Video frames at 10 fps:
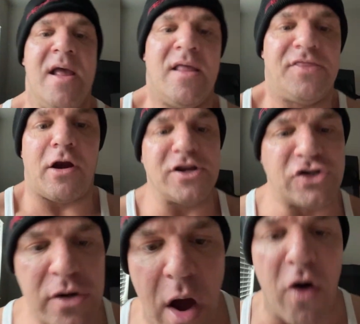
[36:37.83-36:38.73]
There is
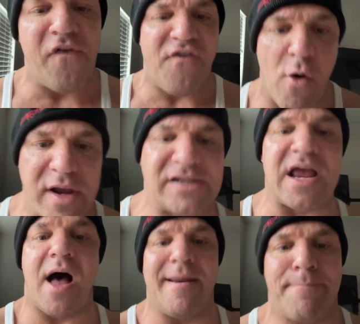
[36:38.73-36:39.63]
no focus
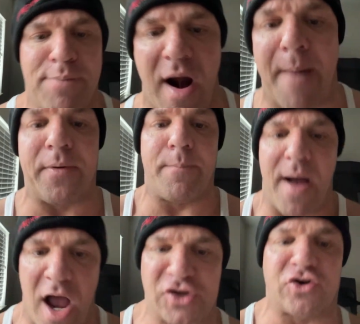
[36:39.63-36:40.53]
on proper
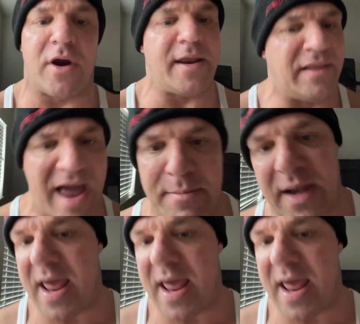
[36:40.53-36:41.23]
posture and alignment